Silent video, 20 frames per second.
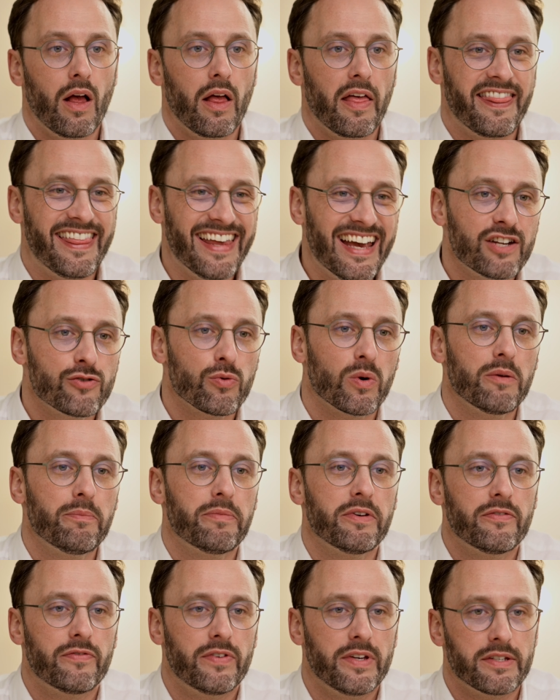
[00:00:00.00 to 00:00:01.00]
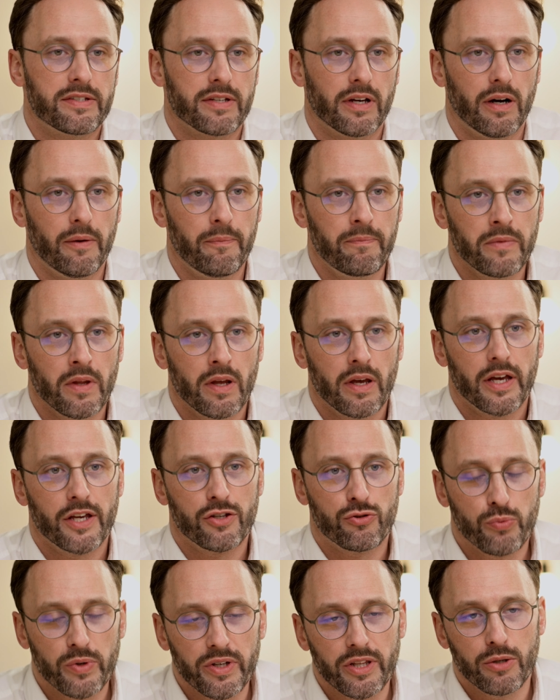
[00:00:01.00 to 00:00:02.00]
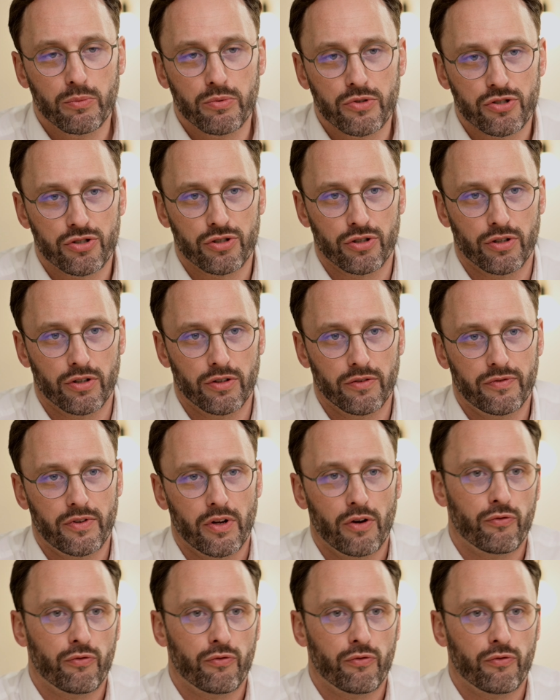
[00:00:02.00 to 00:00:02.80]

The H1B visa is really reserved